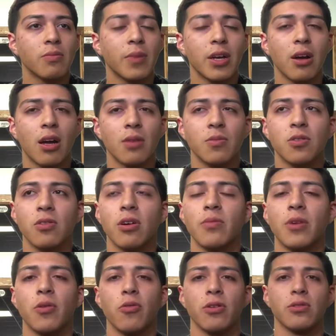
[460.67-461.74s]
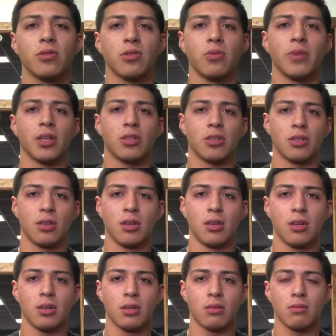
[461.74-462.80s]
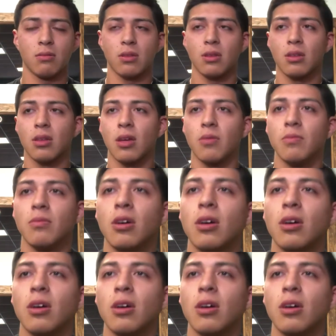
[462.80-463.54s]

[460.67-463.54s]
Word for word: Oh my God, I'm slurring my words too much. I don't.